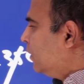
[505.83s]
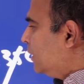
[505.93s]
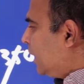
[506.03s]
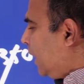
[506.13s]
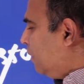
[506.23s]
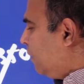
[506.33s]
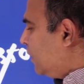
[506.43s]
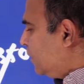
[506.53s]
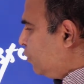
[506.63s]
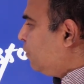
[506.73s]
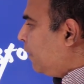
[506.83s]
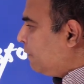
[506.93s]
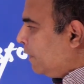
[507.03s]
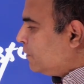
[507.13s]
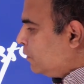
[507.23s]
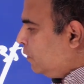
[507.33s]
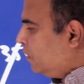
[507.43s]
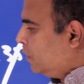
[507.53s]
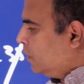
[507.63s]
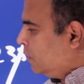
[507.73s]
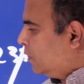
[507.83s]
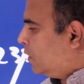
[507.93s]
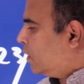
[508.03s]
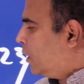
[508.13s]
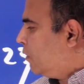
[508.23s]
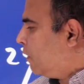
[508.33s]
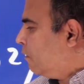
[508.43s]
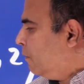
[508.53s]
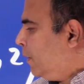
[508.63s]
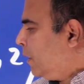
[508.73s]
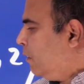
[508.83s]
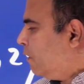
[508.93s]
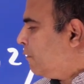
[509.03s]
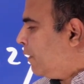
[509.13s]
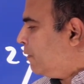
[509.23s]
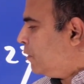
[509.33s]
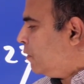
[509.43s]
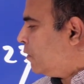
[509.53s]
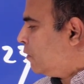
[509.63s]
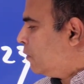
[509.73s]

The second one is 2550. The third one will be 3150.